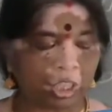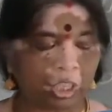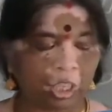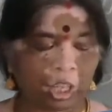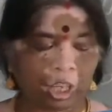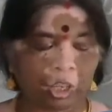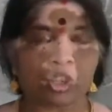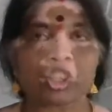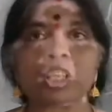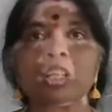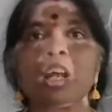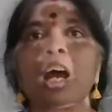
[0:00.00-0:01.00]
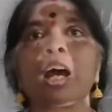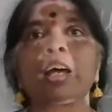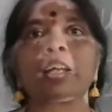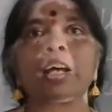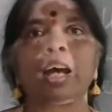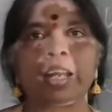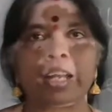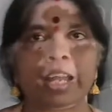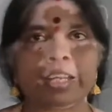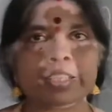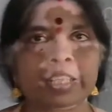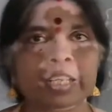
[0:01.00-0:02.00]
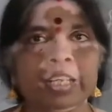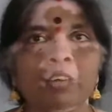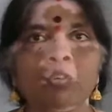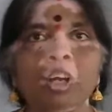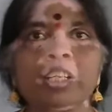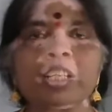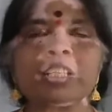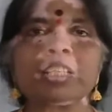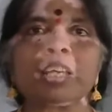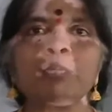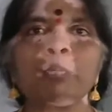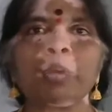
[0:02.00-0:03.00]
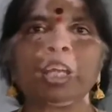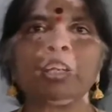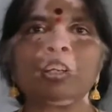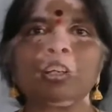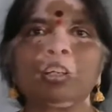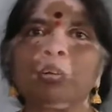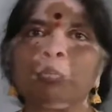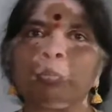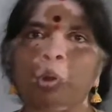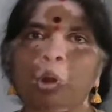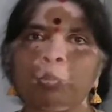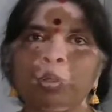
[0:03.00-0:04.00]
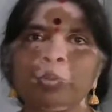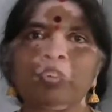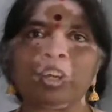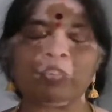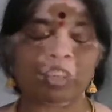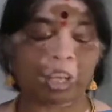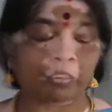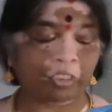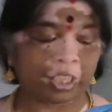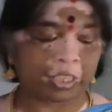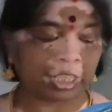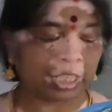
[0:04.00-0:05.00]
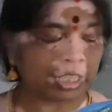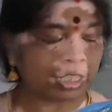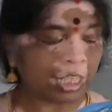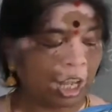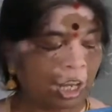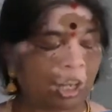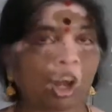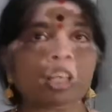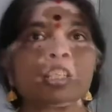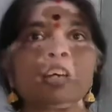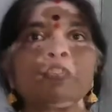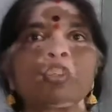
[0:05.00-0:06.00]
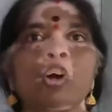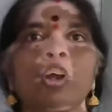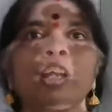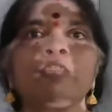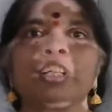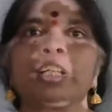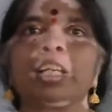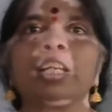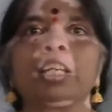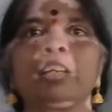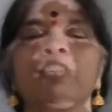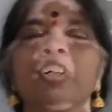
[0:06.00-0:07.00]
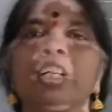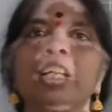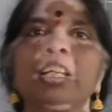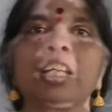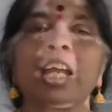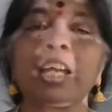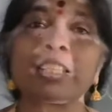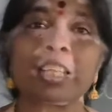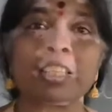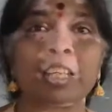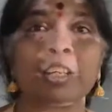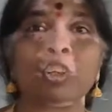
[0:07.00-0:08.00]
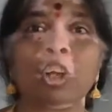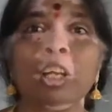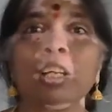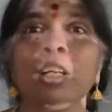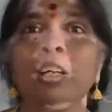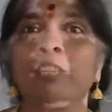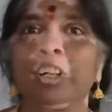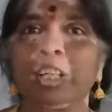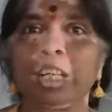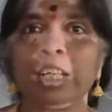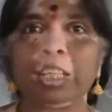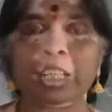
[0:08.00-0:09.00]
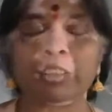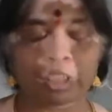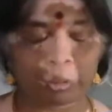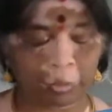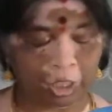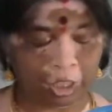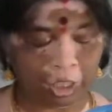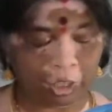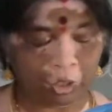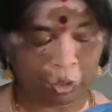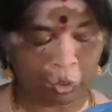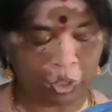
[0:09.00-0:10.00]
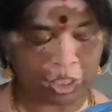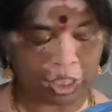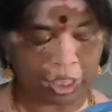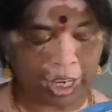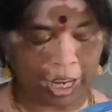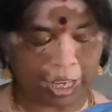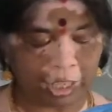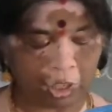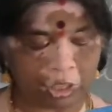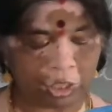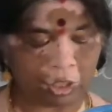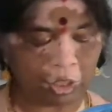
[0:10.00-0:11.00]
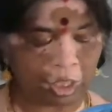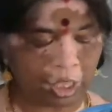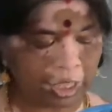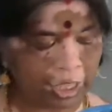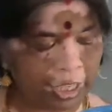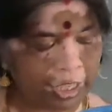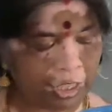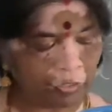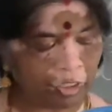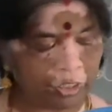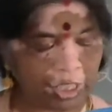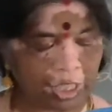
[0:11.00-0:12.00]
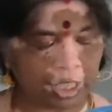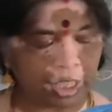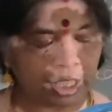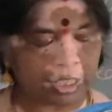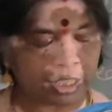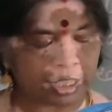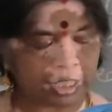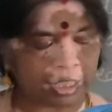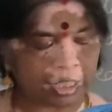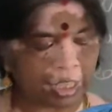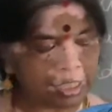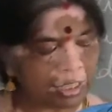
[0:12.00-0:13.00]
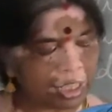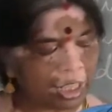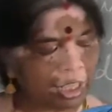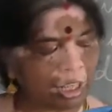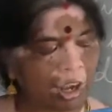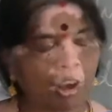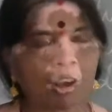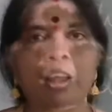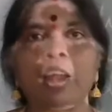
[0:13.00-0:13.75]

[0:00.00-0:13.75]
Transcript: erosion arise, what is the main problems where we are facing is loss of soil fertility. Fertility, as I said, your fertility will be lost, and also leads for the silting and